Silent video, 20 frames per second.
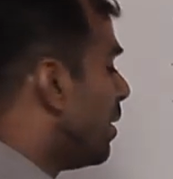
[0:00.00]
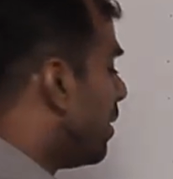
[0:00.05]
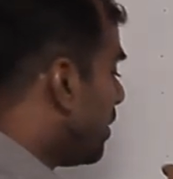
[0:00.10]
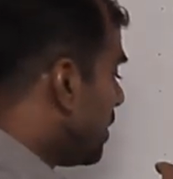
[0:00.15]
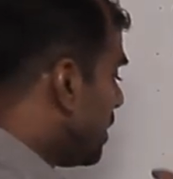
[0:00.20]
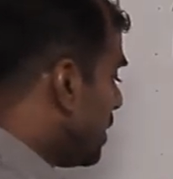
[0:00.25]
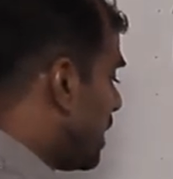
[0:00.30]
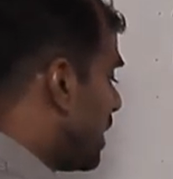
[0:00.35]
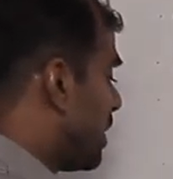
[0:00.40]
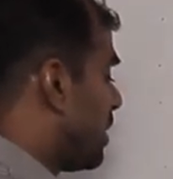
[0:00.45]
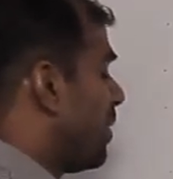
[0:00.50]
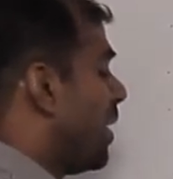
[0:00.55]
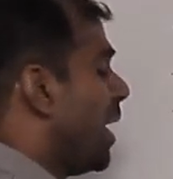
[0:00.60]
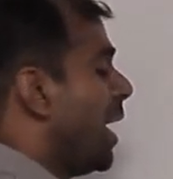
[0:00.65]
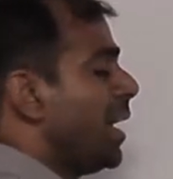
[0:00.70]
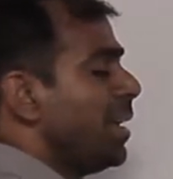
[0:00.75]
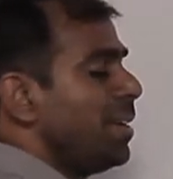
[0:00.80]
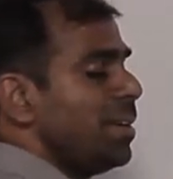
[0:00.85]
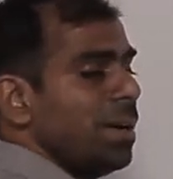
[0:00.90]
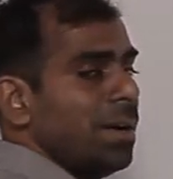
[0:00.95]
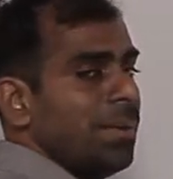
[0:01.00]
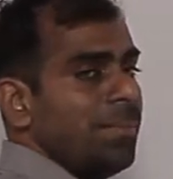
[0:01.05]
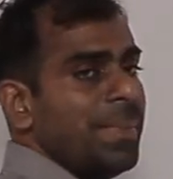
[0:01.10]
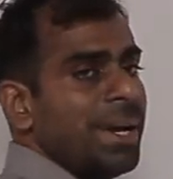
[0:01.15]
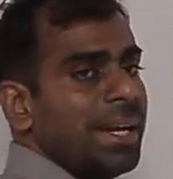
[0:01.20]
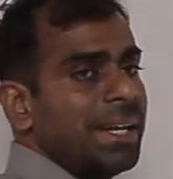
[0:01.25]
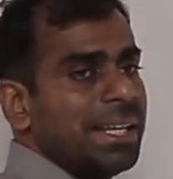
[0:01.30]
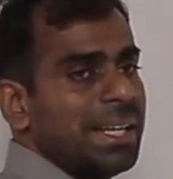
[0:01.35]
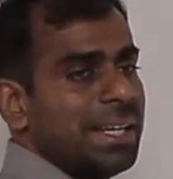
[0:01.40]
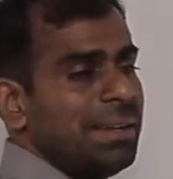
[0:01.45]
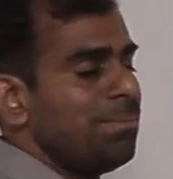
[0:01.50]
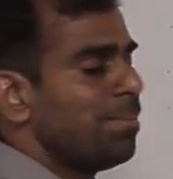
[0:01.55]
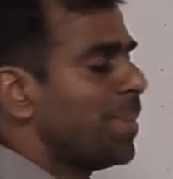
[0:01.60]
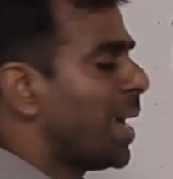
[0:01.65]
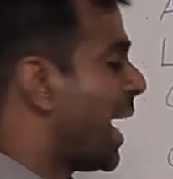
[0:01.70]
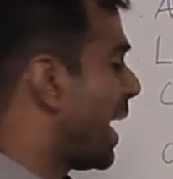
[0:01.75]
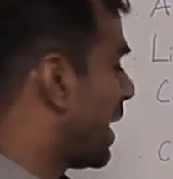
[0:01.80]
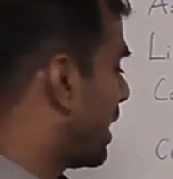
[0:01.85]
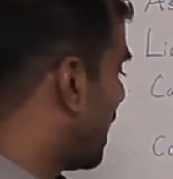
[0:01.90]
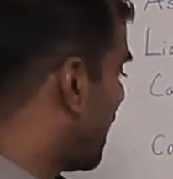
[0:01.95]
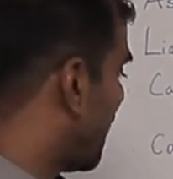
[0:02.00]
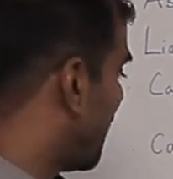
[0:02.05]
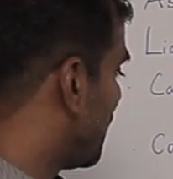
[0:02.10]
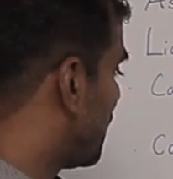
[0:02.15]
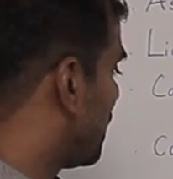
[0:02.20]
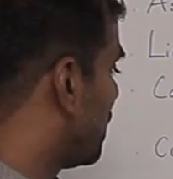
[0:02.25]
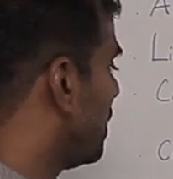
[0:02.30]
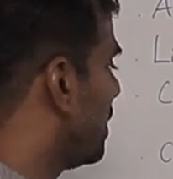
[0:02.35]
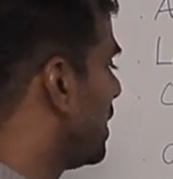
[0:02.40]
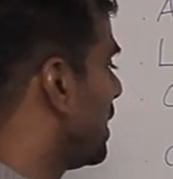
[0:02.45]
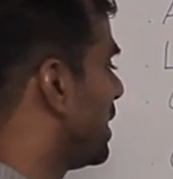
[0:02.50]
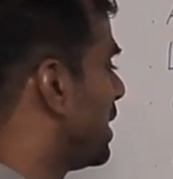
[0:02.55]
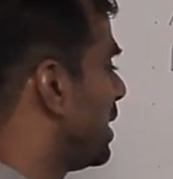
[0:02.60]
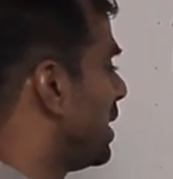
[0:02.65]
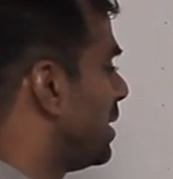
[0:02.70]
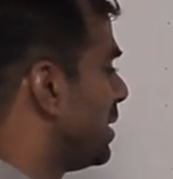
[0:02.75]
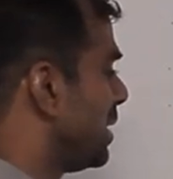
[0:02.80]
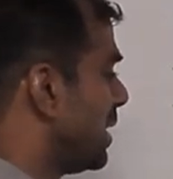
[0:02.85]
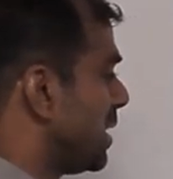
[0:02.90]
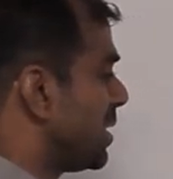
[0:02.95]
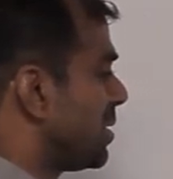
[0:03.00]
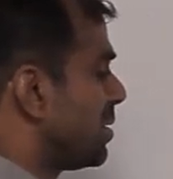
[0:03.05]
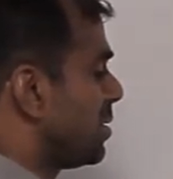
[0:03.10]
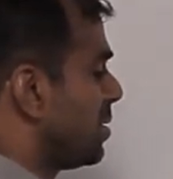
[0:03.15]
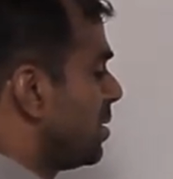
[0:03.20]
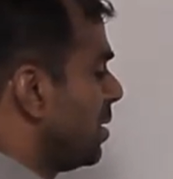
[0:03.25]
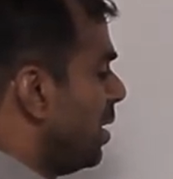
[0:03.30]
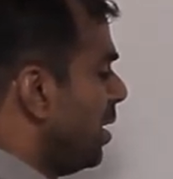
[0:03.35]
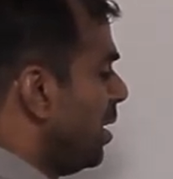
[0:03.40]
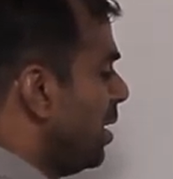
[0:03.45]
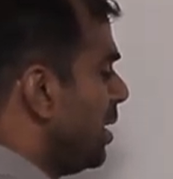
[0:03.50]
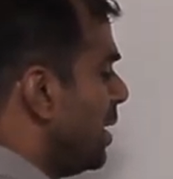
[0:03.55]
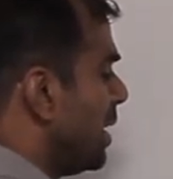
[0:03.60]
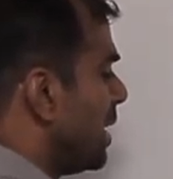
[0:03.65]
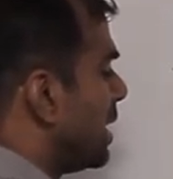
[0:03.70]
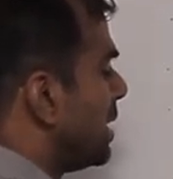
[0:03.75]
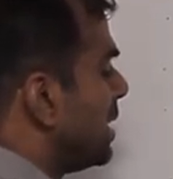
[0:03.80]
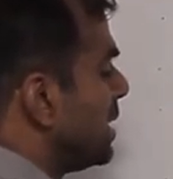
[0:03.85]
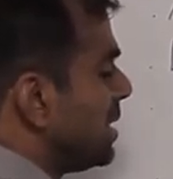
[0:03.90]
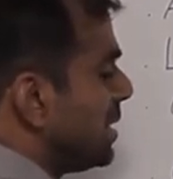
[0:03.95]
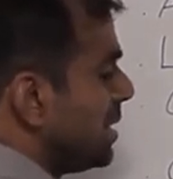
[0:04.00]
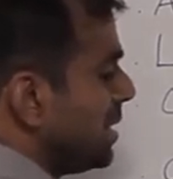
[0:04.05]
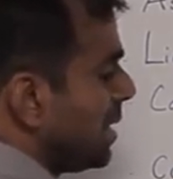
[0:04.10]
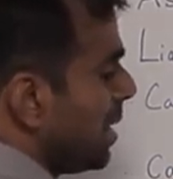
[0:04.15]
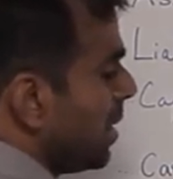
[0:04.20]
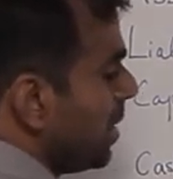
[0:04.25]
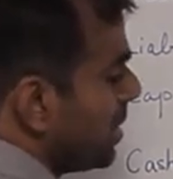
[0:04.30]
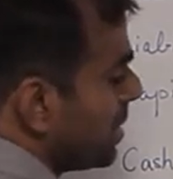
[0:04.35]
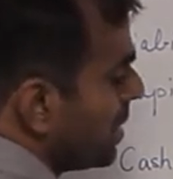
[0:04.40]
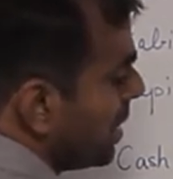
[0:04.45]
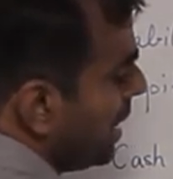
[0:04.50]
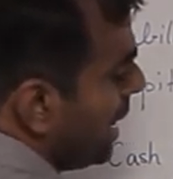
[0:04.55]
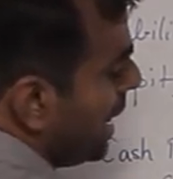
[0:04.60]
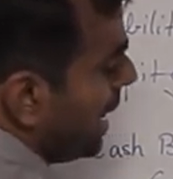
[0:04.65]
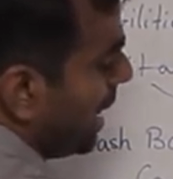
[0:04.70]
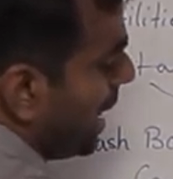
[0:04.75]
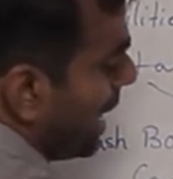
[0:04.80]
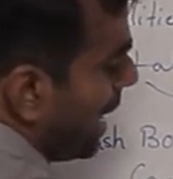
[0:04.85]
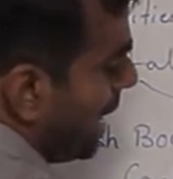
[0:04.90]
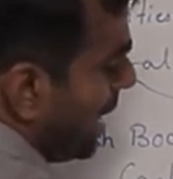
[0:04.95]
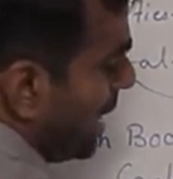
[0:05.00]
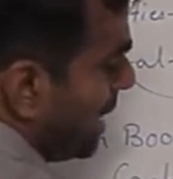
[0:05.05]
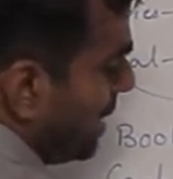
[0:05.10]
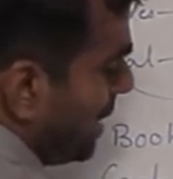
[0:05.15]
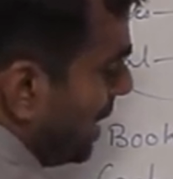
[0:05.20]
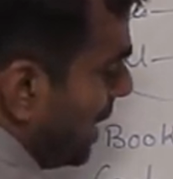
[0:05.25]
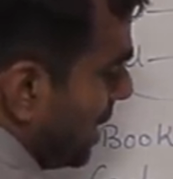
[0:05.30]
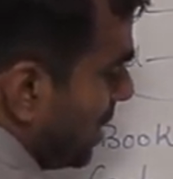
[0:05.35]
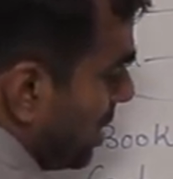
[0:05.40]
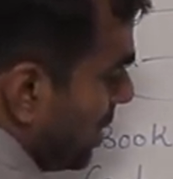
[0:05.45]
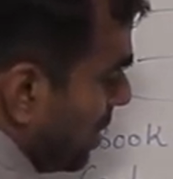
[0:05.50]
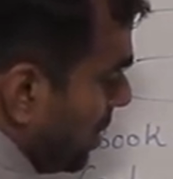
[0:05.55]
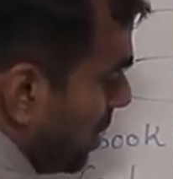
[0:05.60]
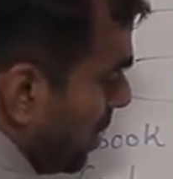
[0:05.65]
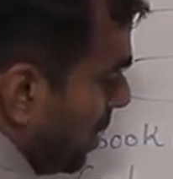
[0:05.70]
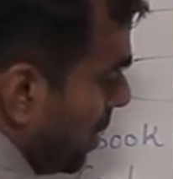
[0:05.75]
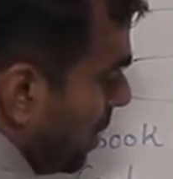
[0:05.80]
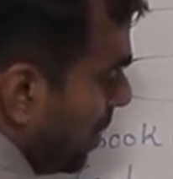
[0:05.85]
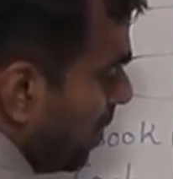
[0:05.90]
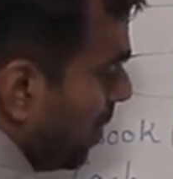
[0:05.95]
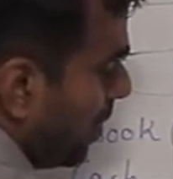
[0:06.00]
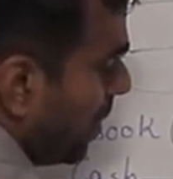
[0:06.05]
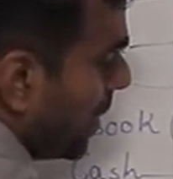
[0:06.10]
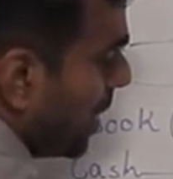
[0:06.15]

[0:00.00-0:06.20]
require your money, bank has to return it. So, this is also like an asset. So,